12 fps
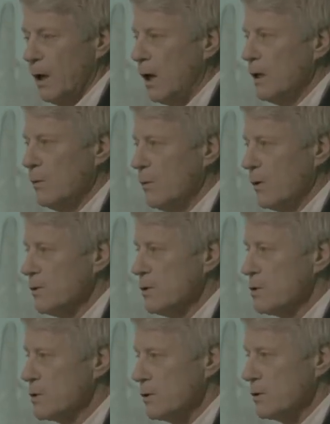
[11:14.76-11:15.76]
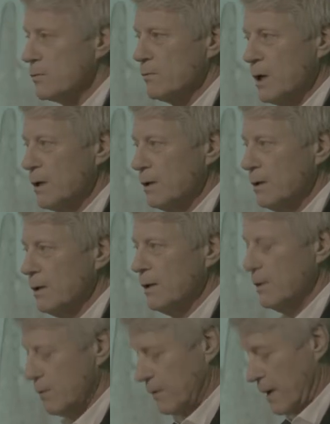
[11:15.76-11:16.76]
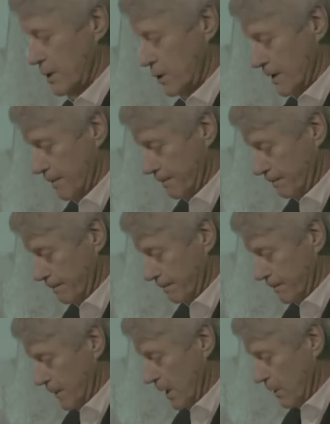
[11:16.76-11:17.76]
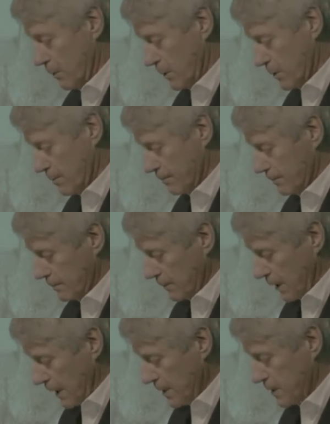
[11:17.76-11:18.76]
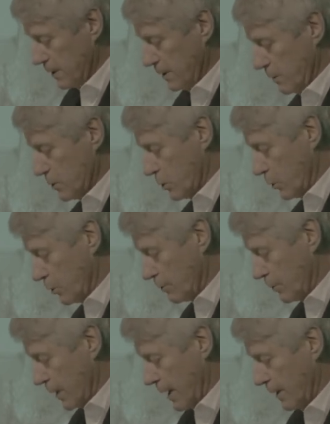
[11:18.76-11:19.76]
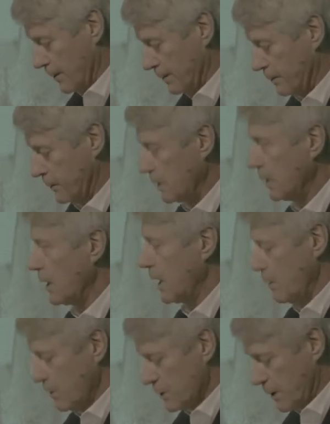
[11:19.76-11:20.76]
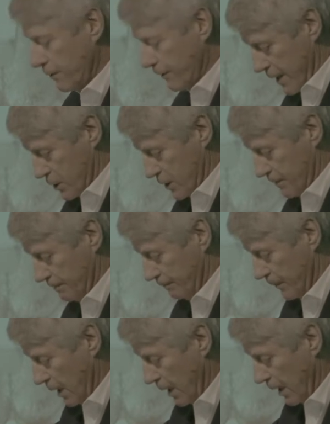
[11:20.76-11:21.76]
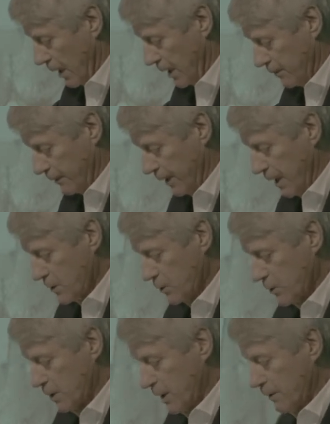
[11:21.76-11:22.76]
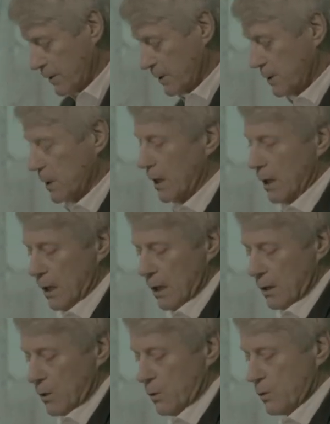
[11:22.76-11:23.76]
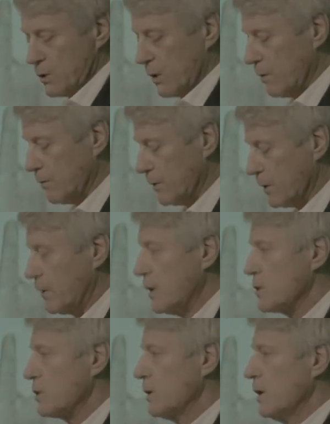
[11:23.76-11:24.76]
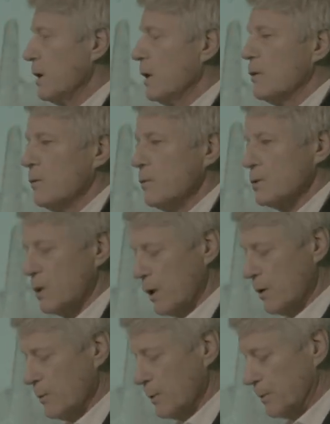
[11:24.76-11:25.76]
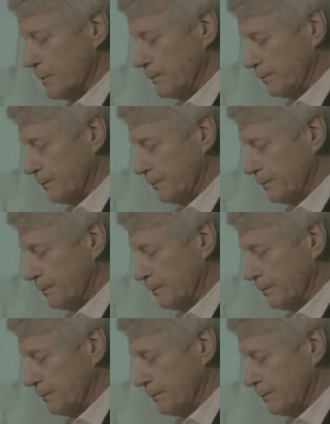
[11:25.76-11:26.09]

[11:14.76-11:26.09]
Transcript: And it wasn't just Reagan and Thatcher. It was Clinton, it was Gordon Brown. It was a fashion. And in financial services, it caused a conflagration that was global.